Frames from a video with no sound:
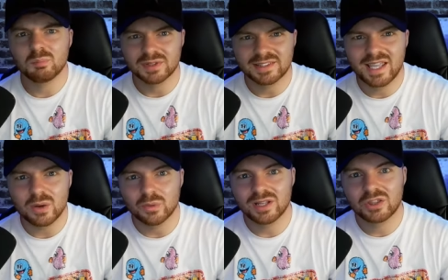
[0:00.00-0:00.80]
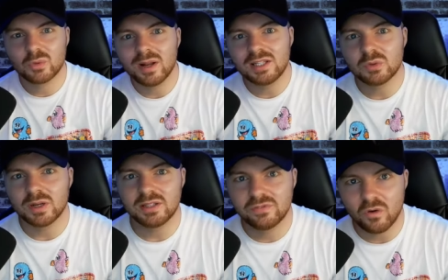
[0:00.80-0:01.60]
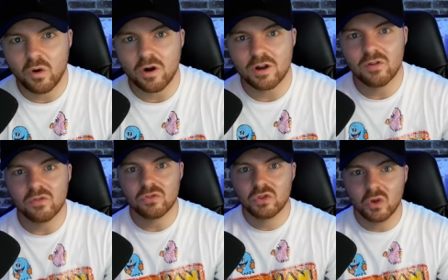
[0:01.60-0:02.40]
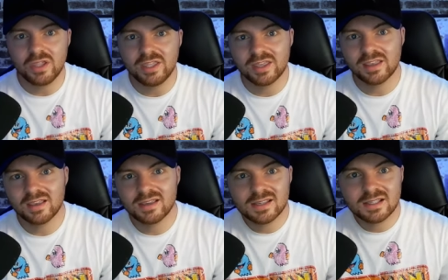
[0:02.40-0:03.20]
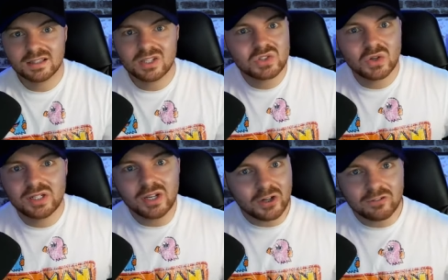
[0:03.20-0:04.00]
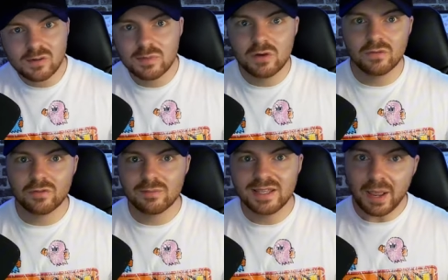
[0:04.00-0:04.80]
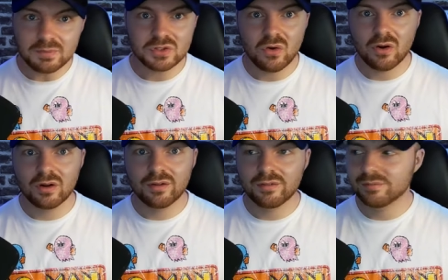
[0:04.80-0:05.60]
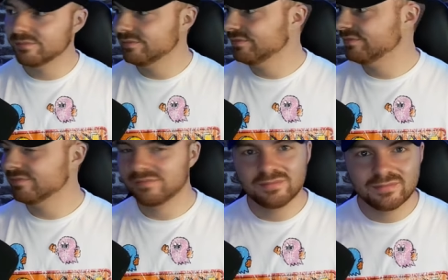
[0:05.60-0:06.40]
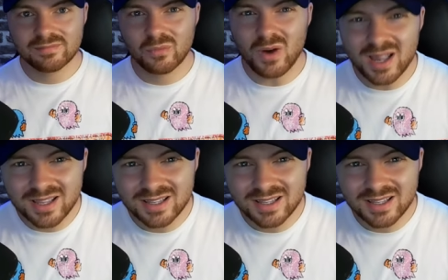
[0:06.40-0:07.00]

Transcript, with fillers: But now, in twenty twenty-four, Nike decided they're gonna remove it from the App Store. What?